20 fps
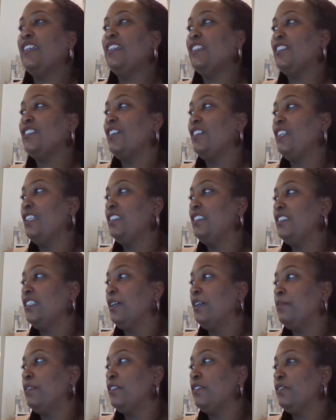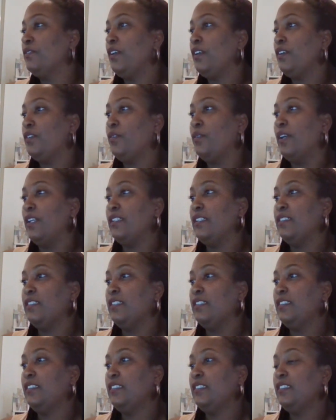So let's jump into her
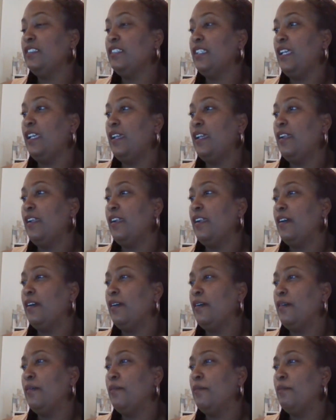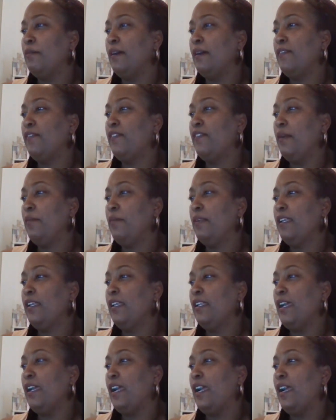question. She said, my family
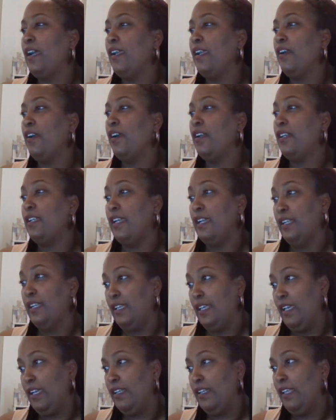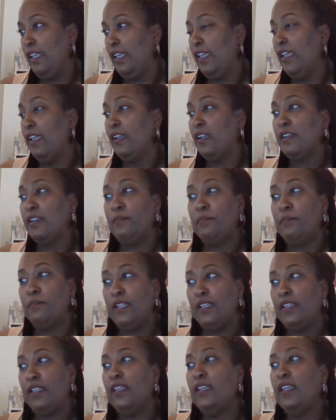and I are dedicated and
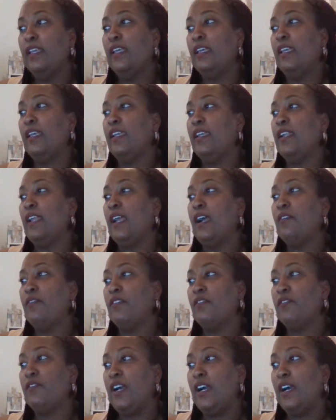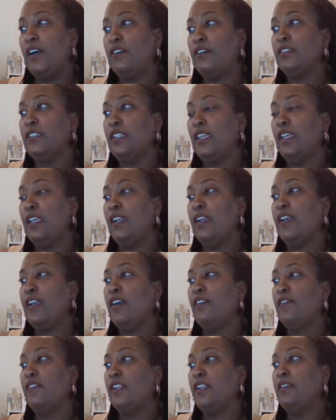committed in our vows and
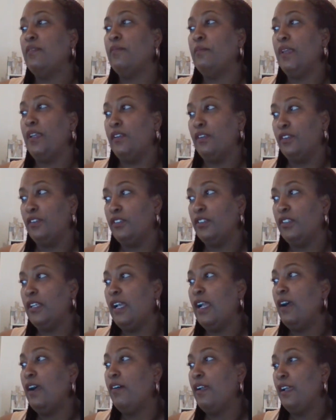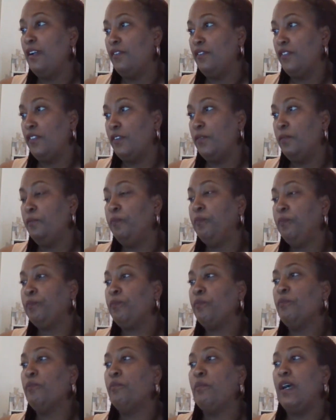covenant marriage. However,
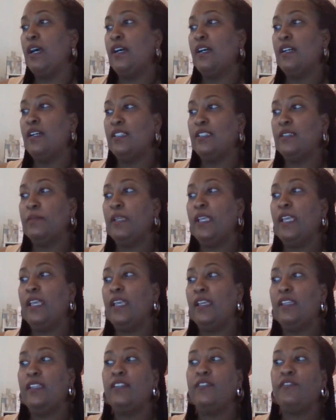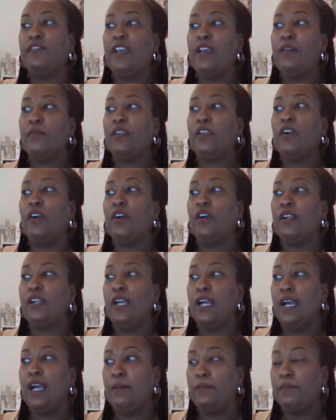my husband and his family are
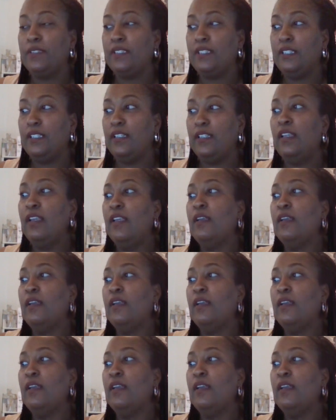the opposite.